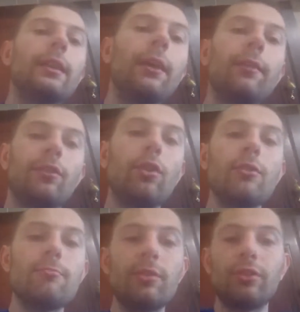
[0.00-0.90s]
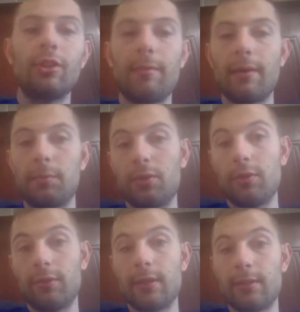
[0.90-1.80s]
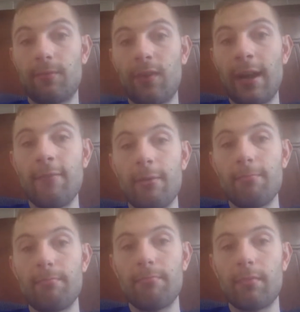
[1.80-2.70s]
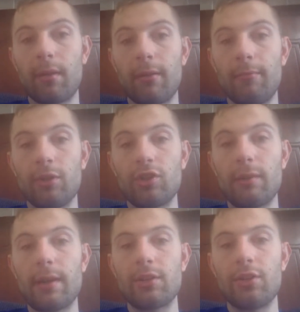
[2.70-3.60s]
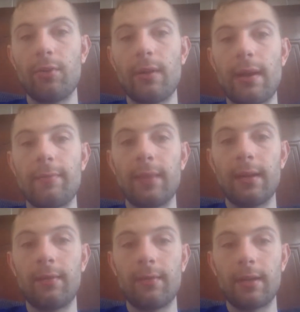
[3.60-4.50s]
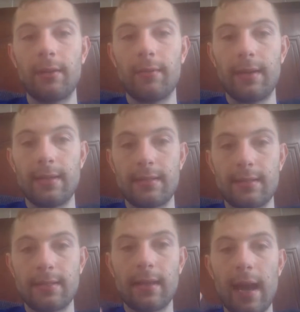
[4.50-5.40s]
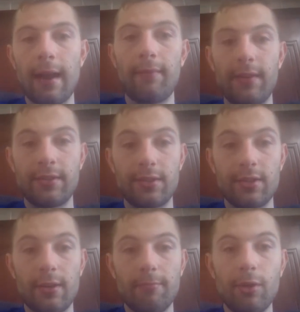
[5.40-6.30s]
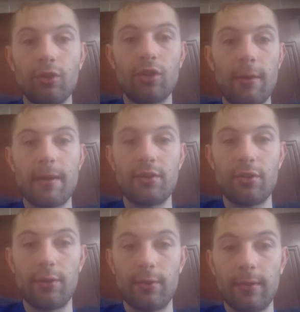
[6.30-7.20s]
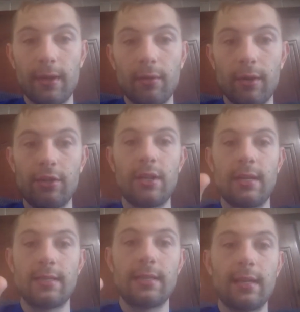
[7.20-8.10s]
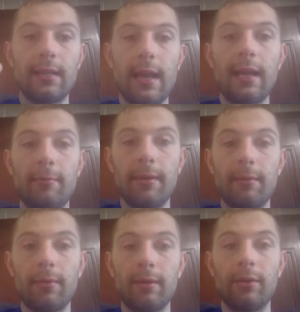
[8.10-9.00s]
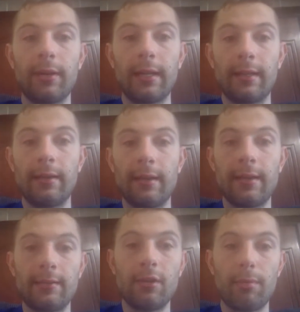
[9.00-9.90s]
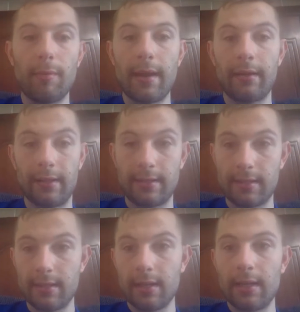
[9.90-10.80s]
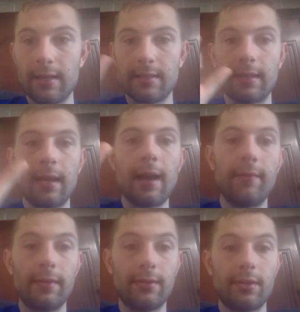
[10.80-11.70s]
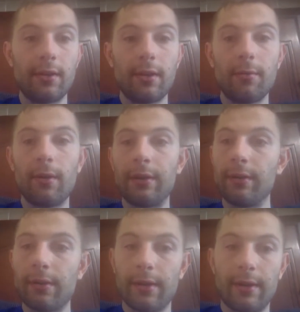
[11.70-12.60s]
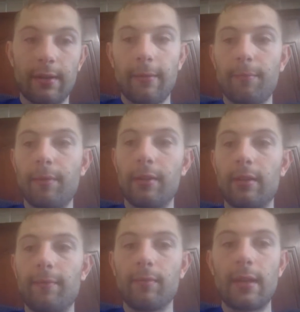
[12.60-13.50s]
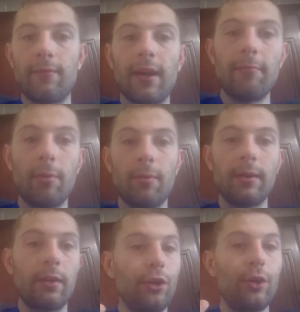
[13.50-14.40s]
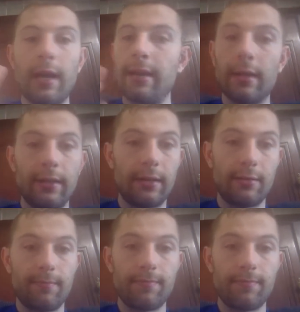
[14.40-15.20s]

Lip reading: there is two Moussa Bajous. There's fiber Moussa Bajou, and there is catfish Moussa Bajou, which is the edible one you get in the supermarkets, is the cabbage one. But the fiber one, you cannot eat.